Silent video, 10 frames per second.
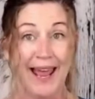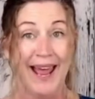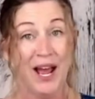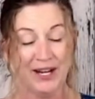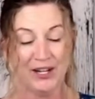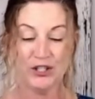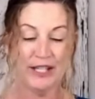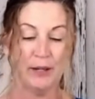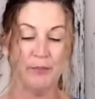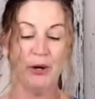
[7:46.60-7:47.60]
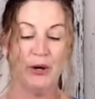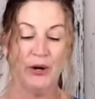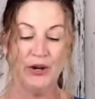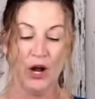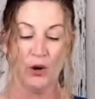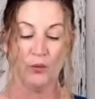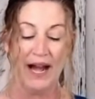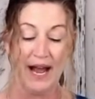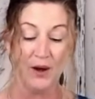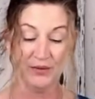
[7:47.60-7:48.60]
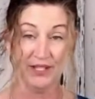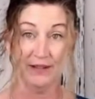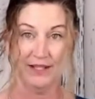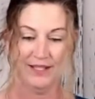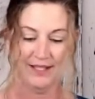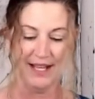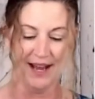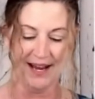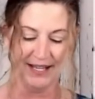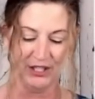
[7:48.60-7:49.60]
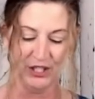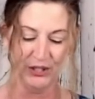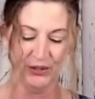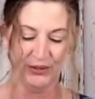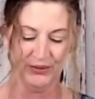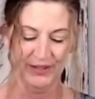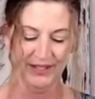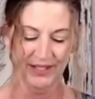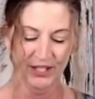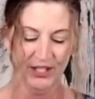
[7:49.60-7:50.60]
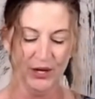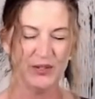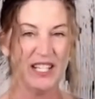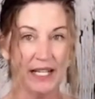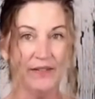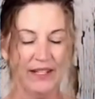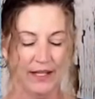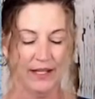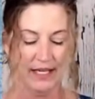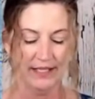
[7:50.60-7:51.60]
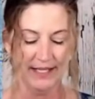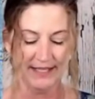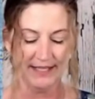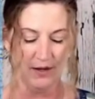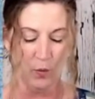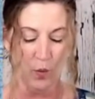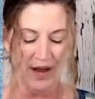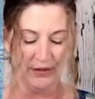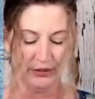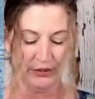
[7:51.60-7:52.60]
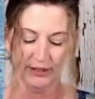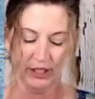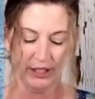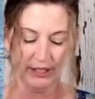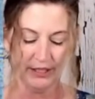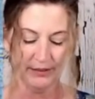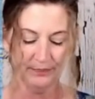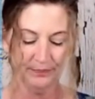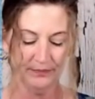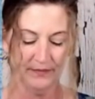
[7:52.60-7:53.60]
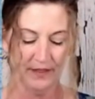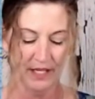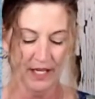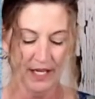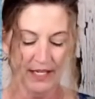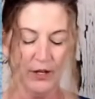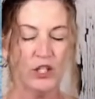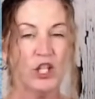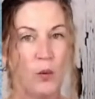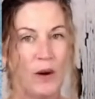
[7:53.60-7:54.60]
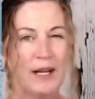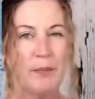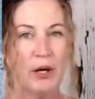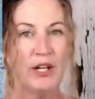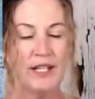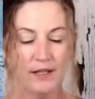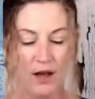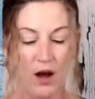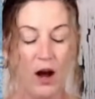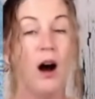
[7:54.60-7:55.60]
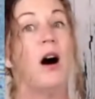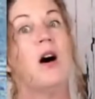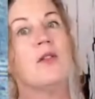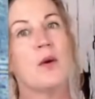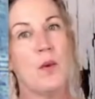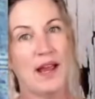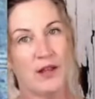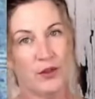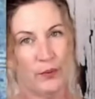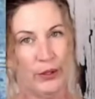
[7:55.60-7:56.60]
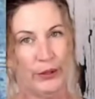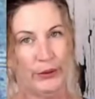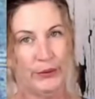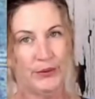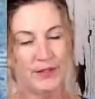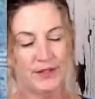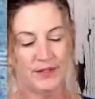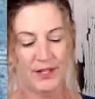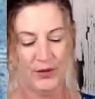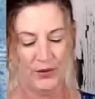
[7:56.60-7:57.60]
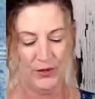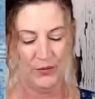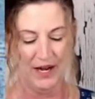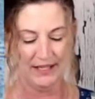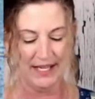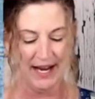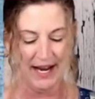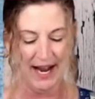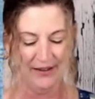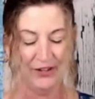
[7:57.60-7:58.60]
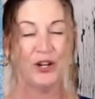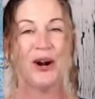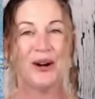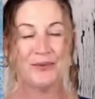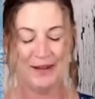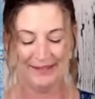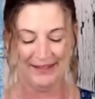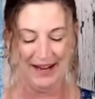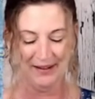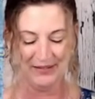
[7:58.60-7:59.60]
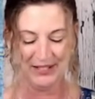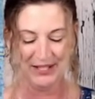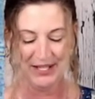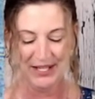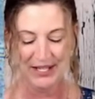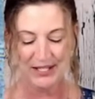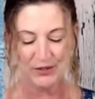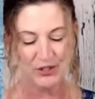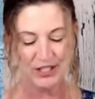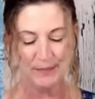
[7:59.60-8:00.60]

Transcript: actually burn around the design too, you know, to give it like a nice weathered look. Now, you don't want to burn it all the way through, so you want to have a garment left. So just be